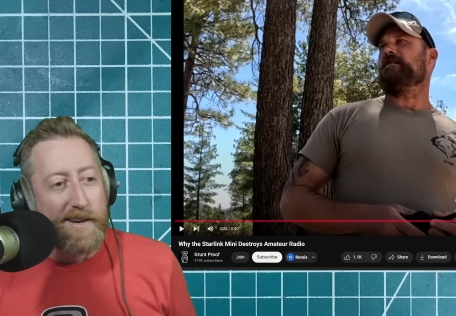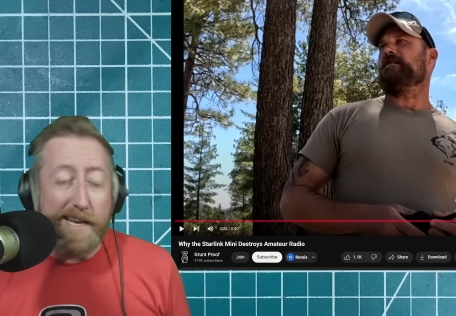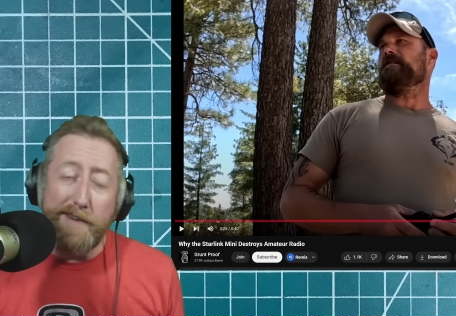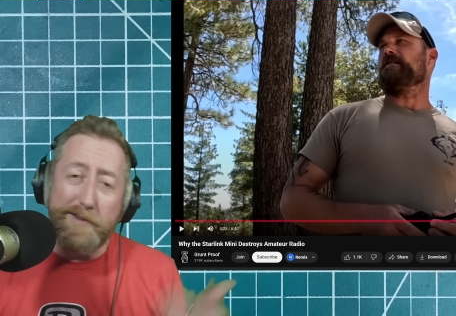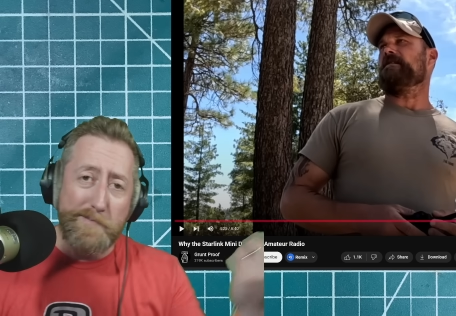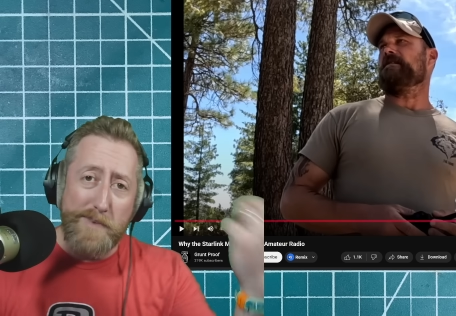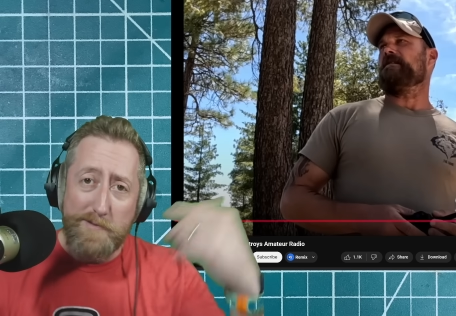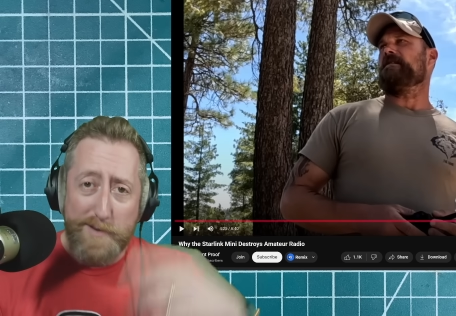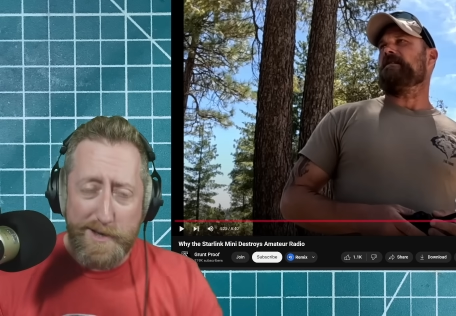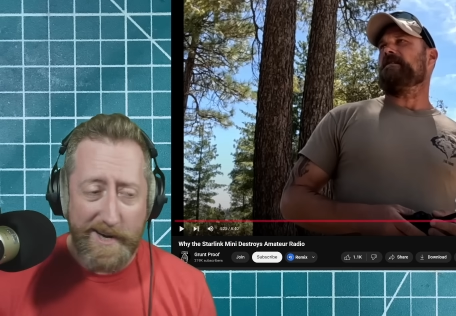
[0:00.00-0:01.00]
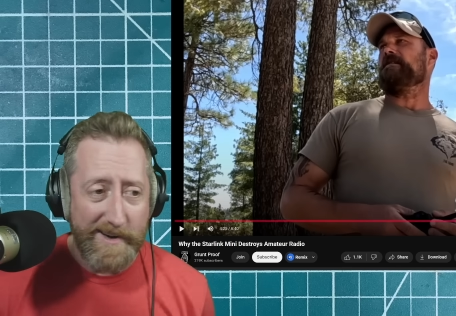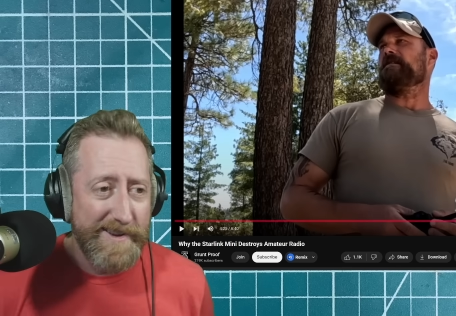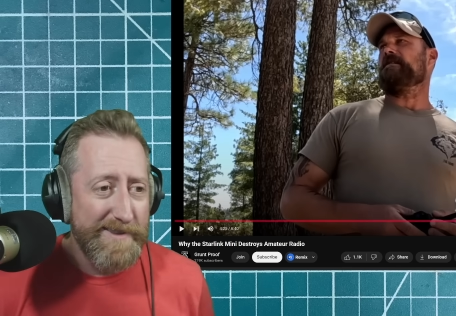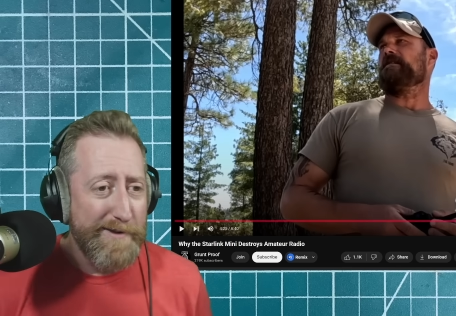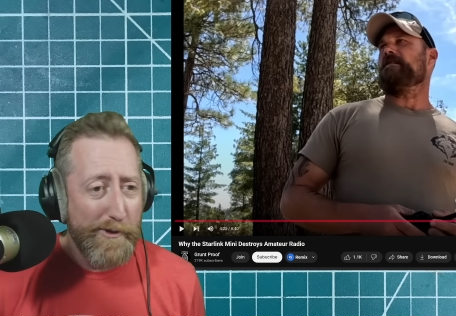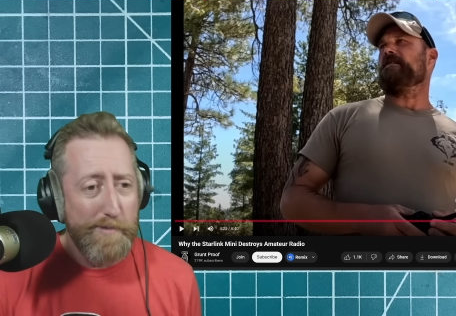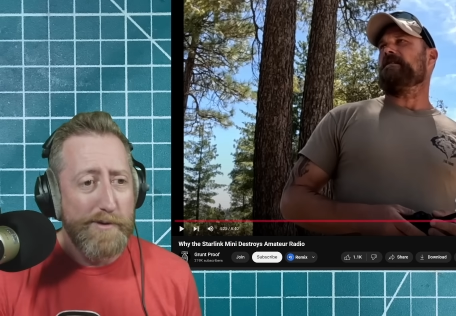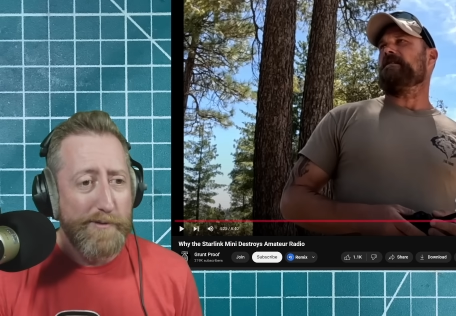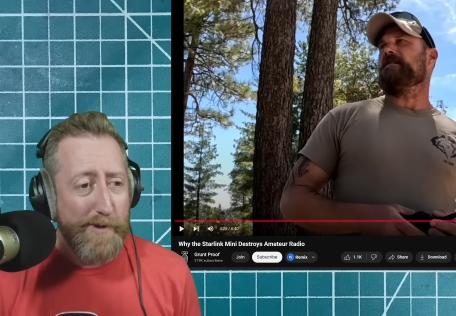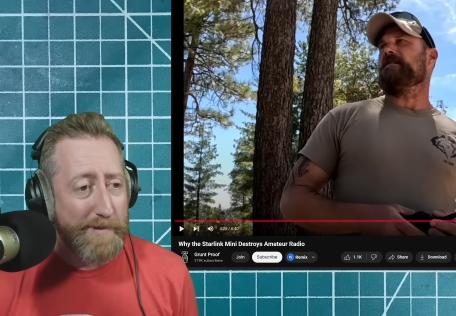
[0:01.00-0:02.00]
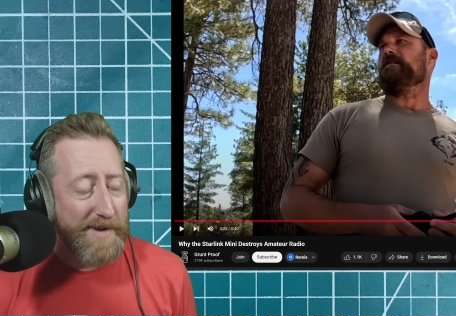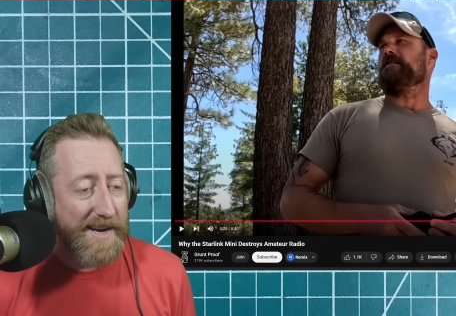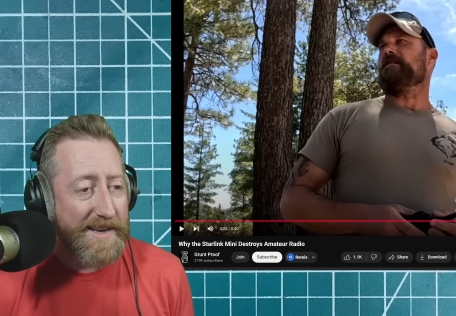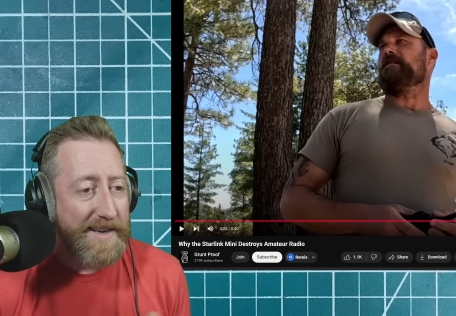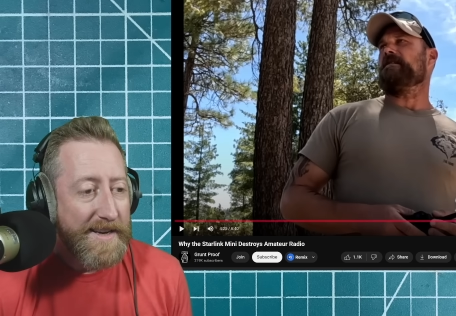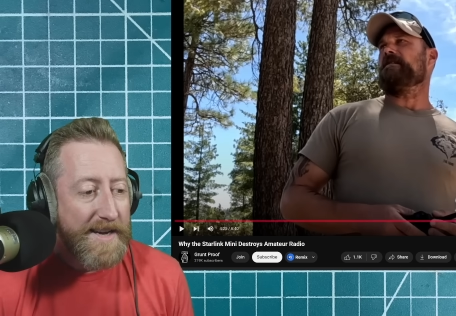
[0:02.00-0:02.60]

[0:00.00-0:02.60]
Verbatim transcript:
Speaker 1: Give it the boomstick and then throw the boofwang behind it.